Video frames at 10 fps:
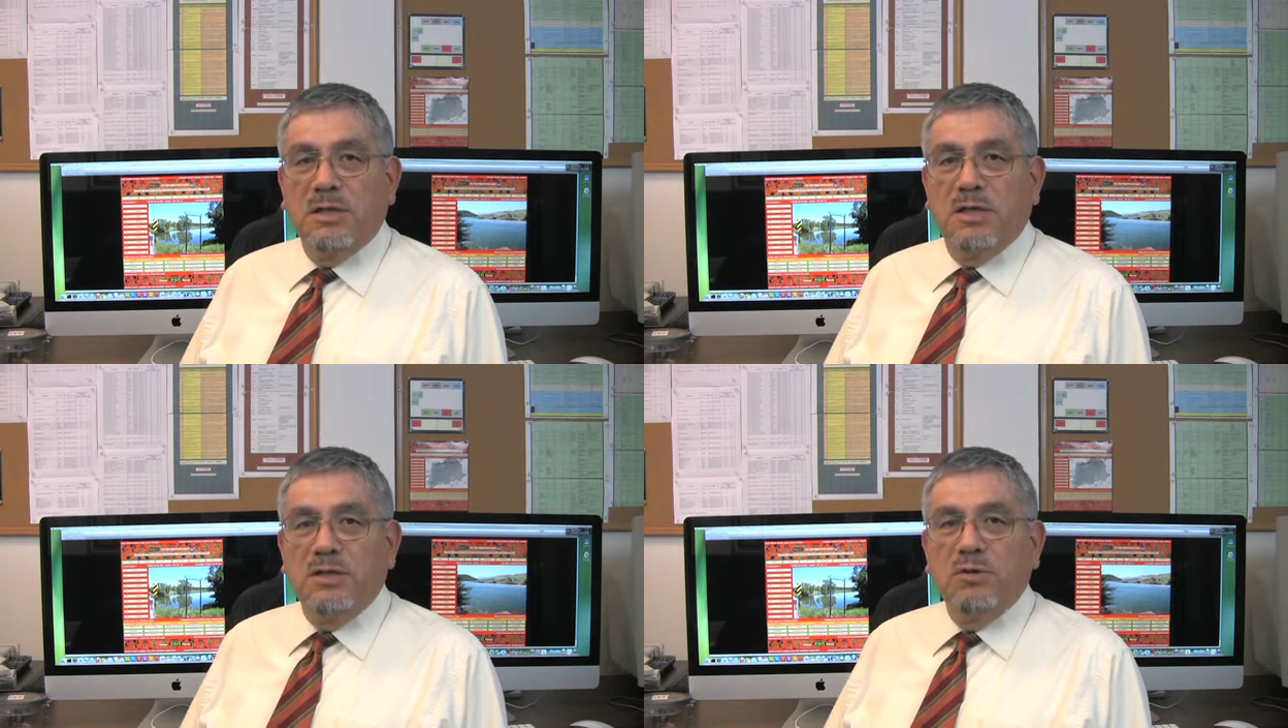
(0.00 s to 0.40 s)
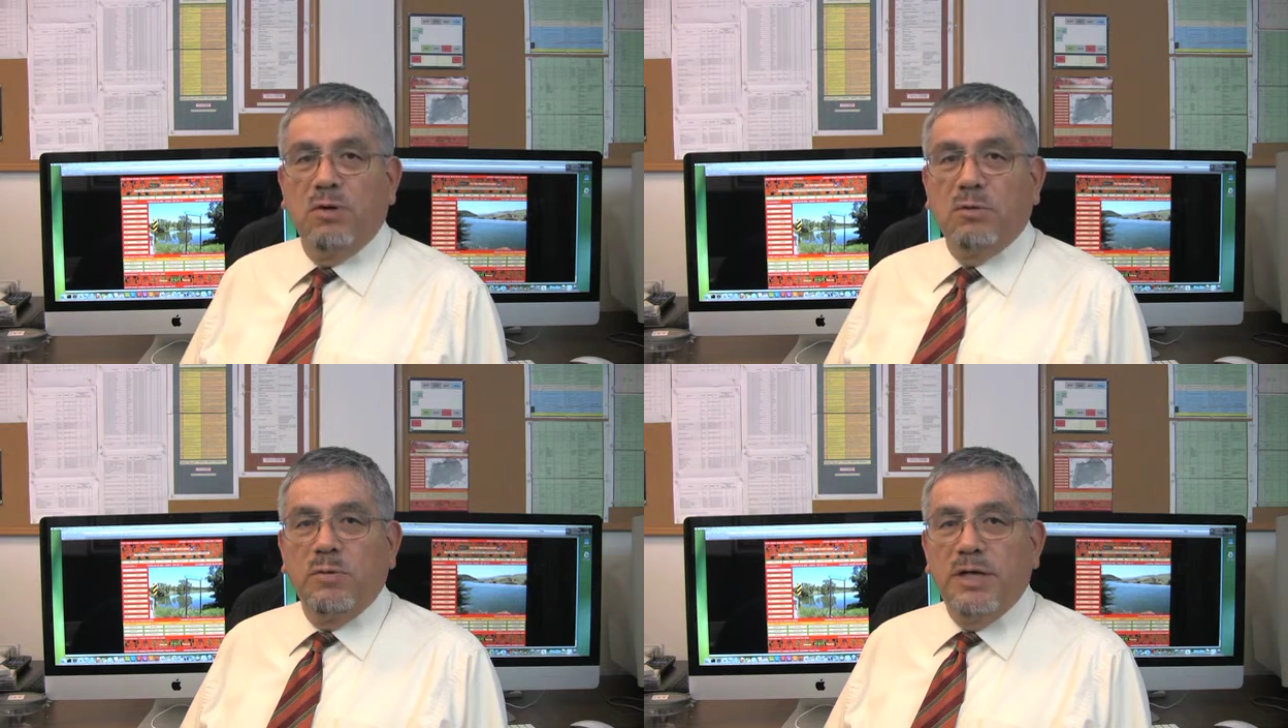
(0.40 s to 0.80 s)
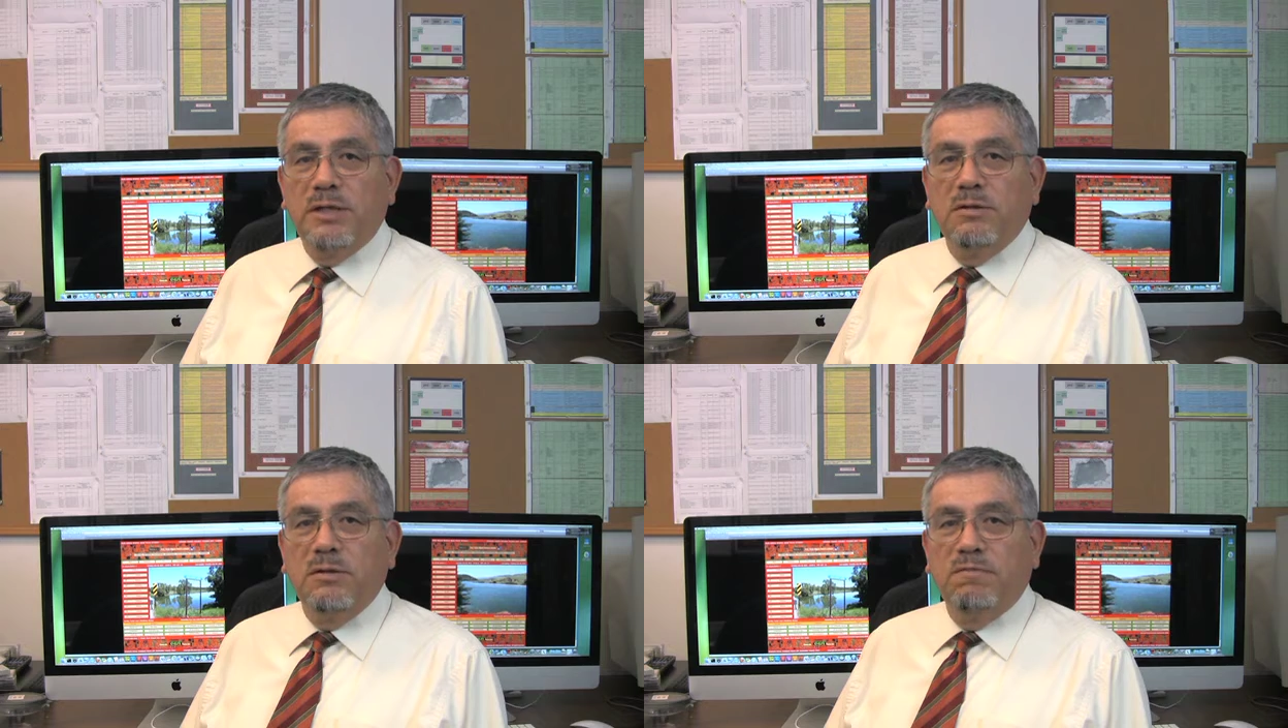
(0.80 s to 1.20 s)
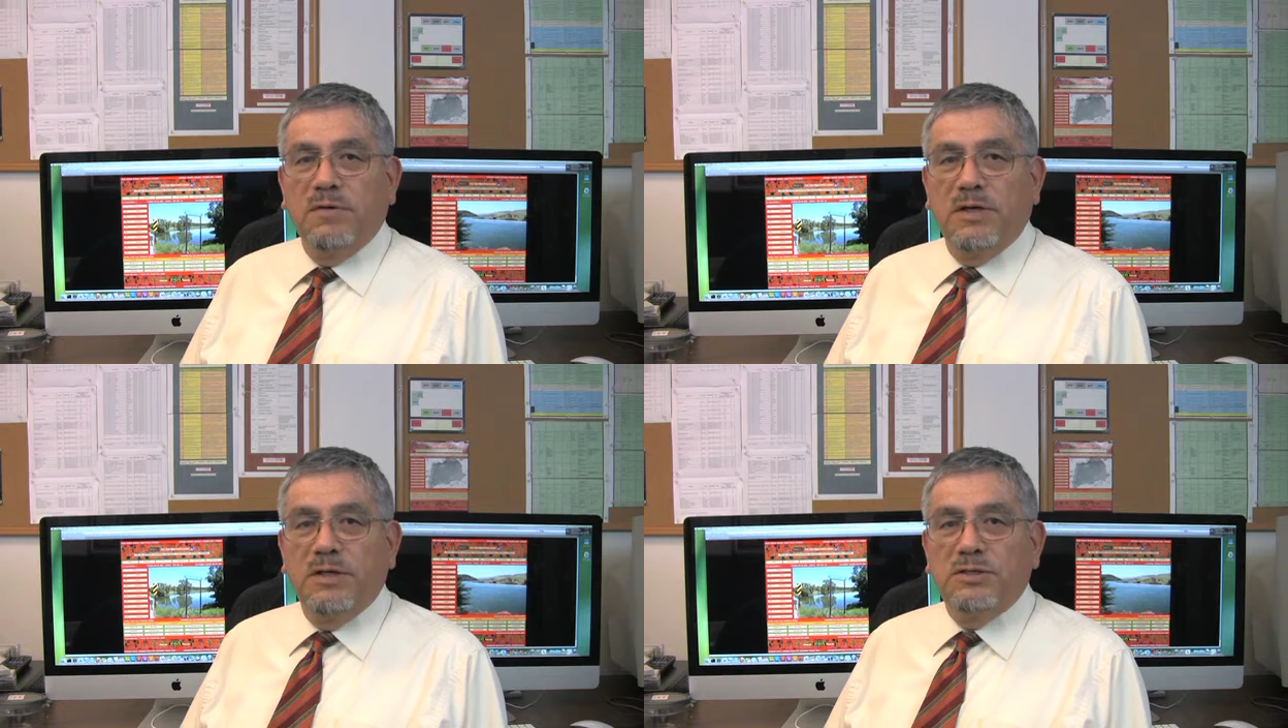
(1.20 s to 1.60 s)
and you are ready to
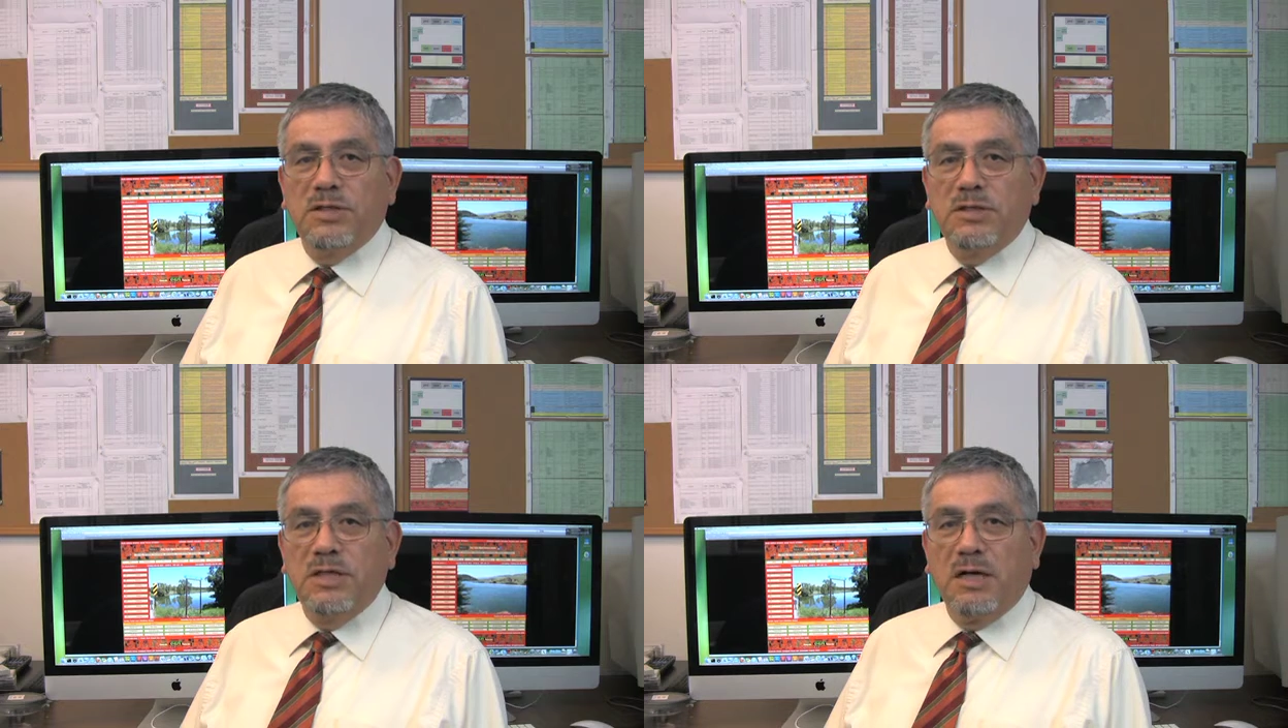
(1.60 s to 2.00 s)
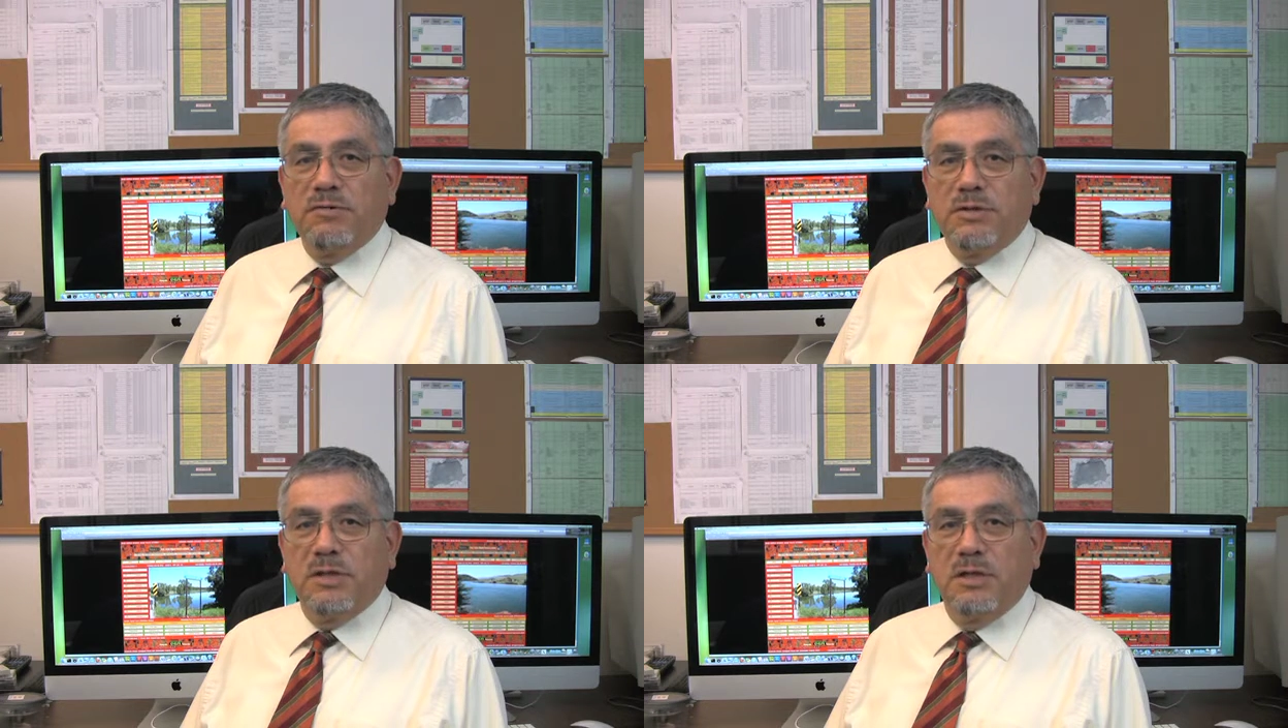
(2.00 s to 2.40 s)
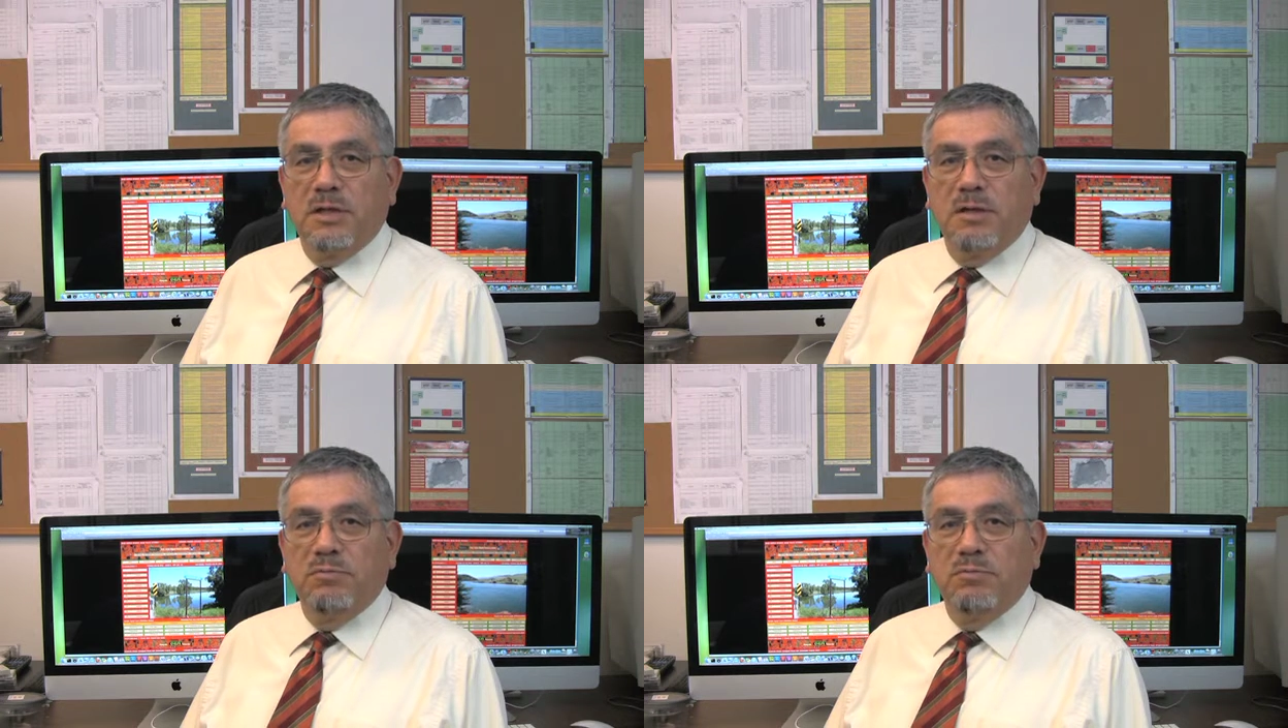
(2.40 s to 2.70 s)
defend its integrity